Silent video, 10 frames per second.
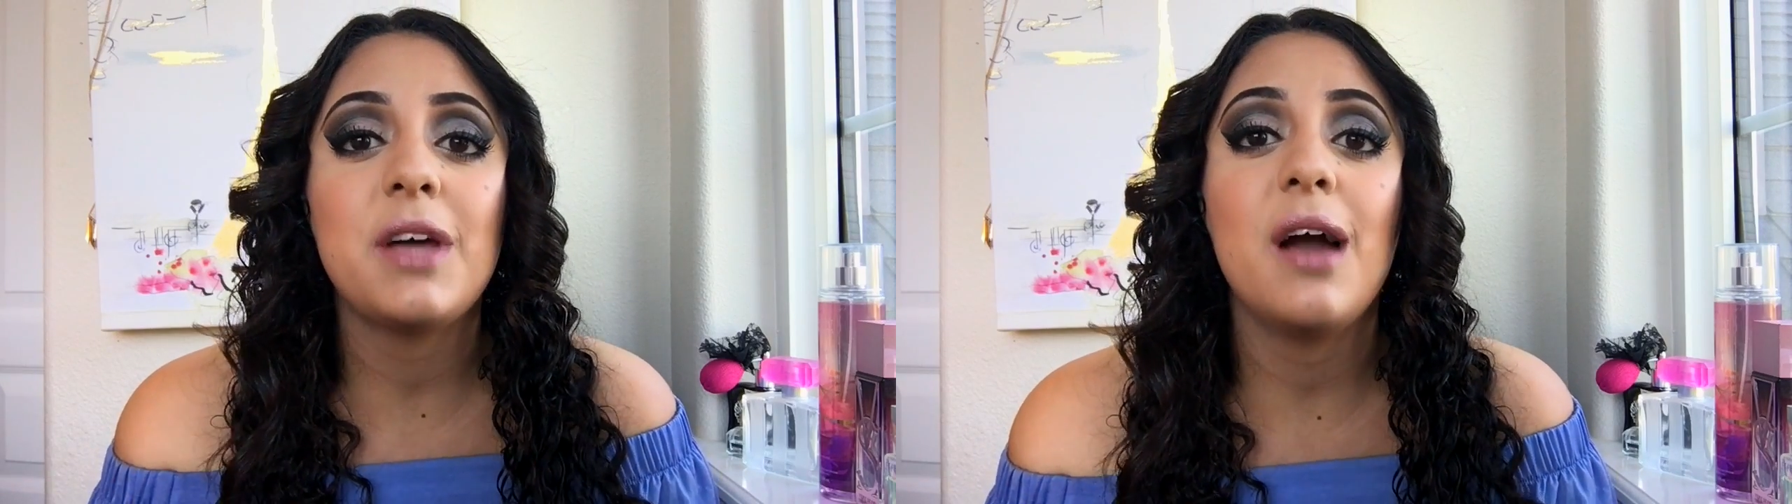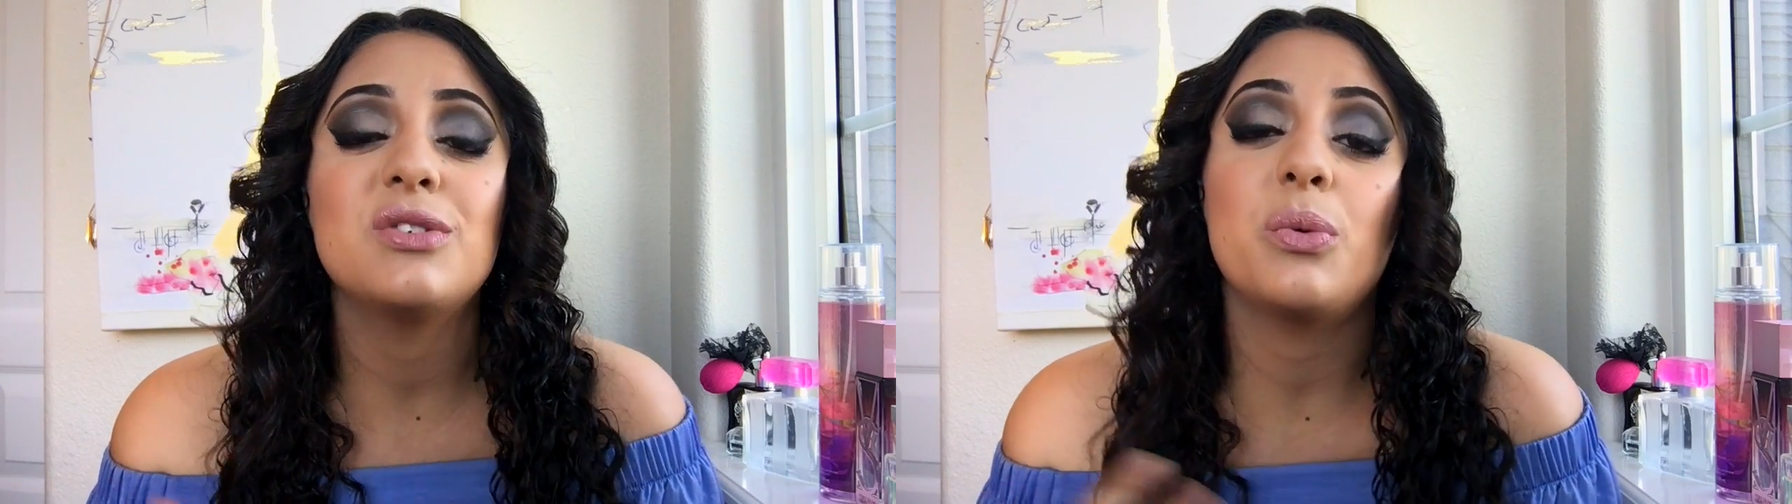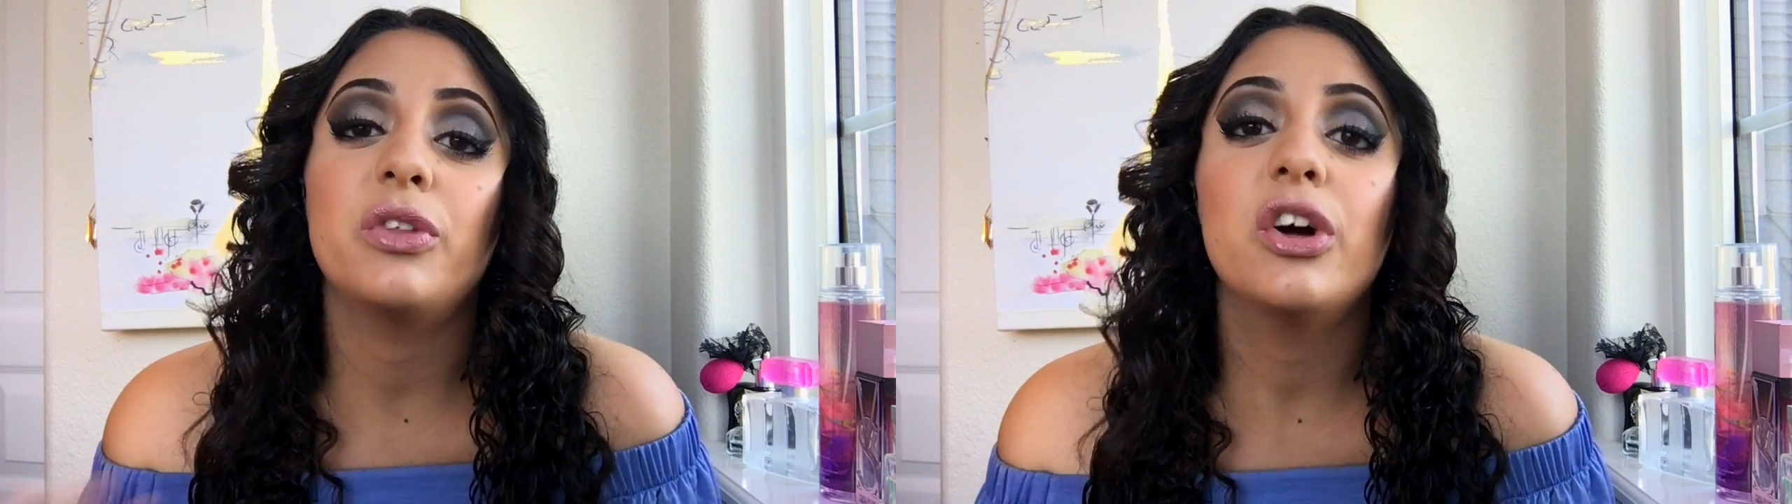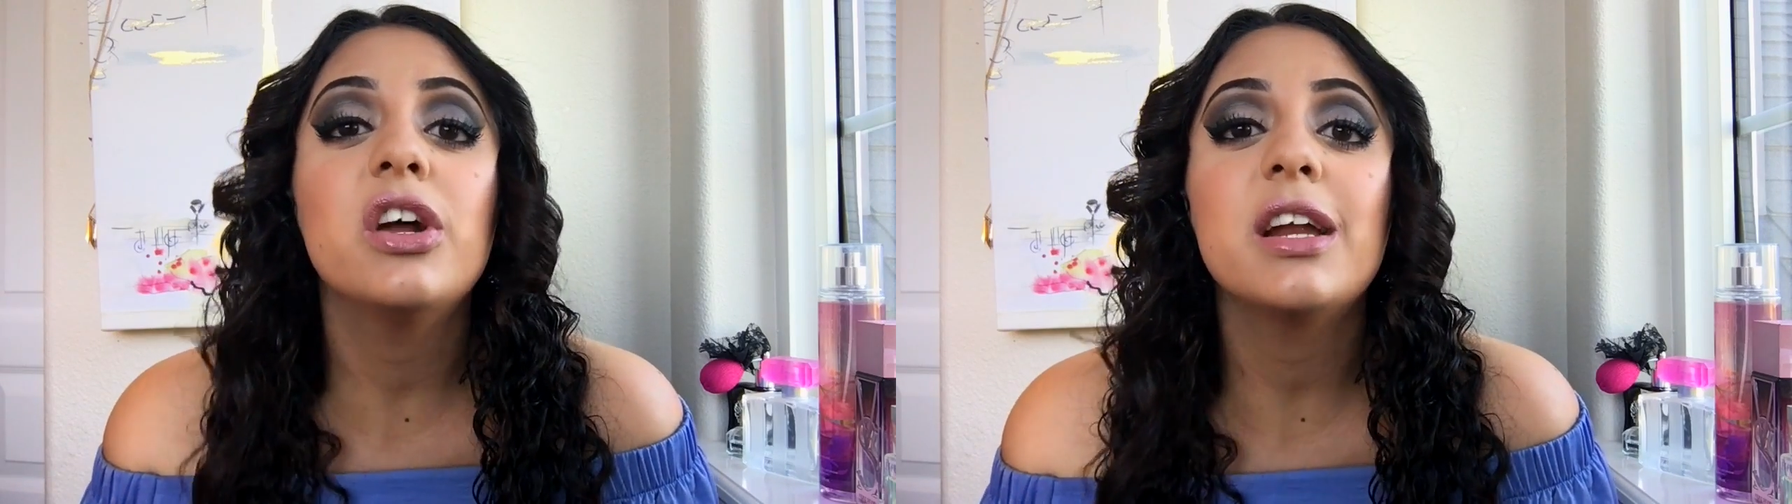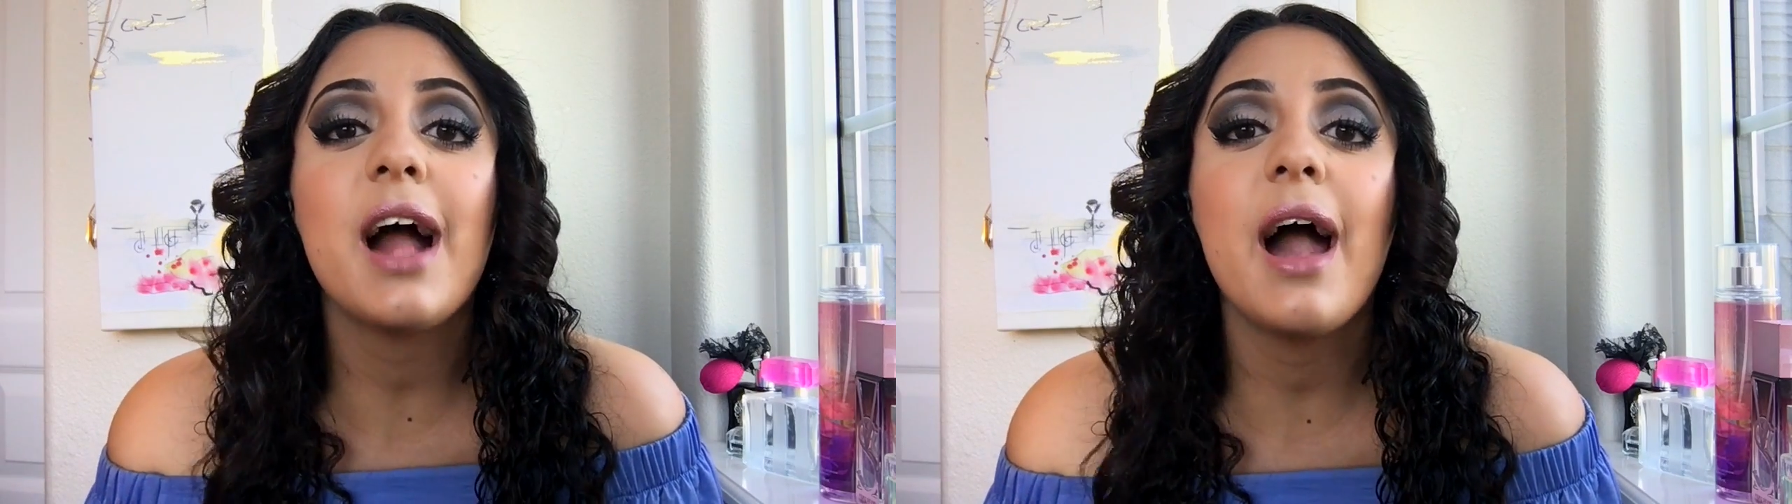eyes or with
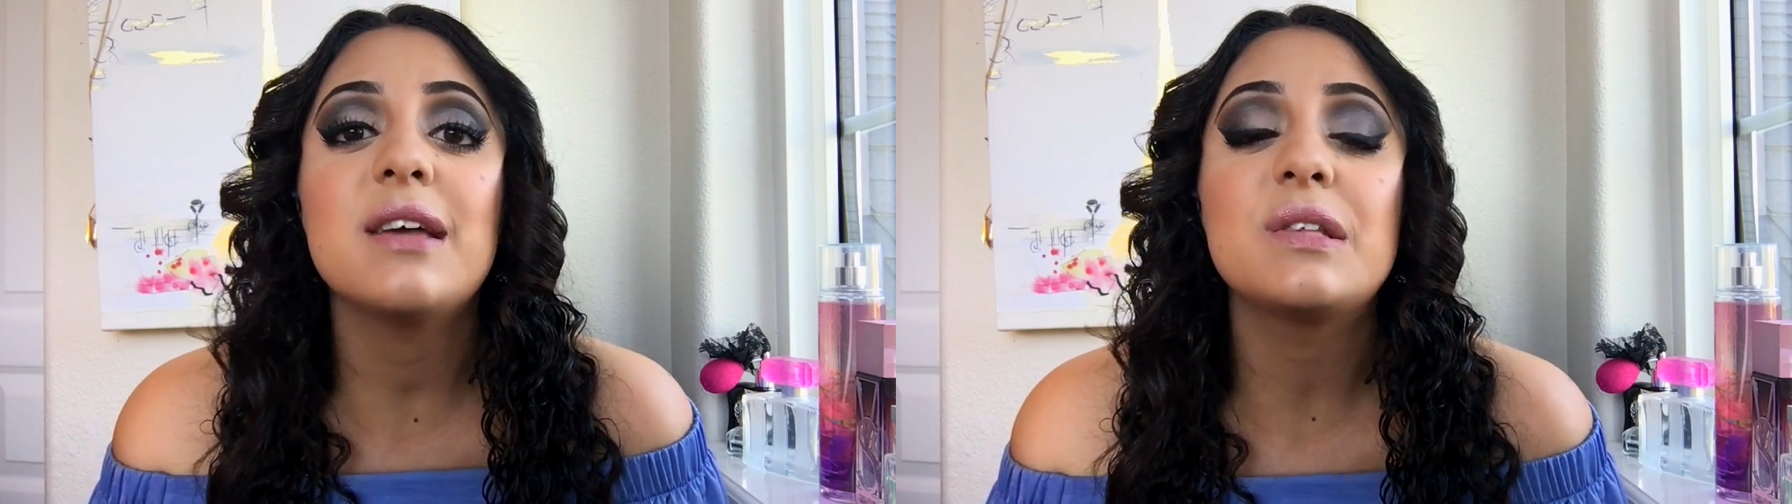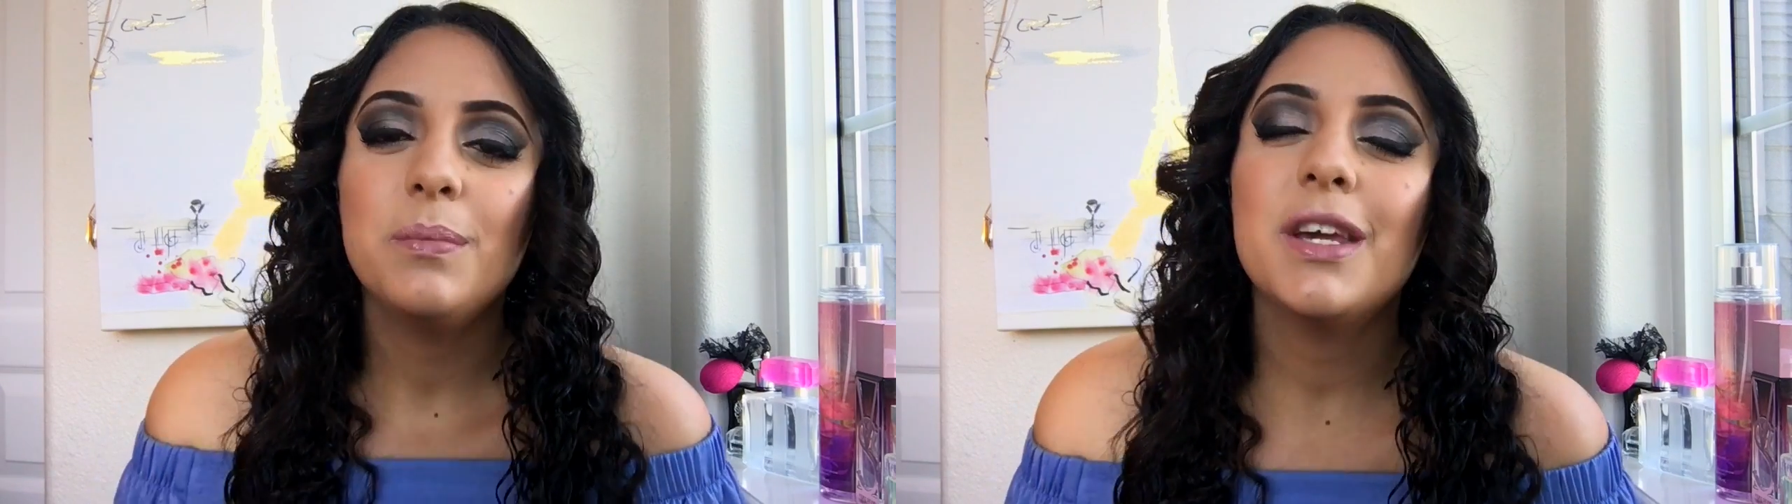hooded eyes,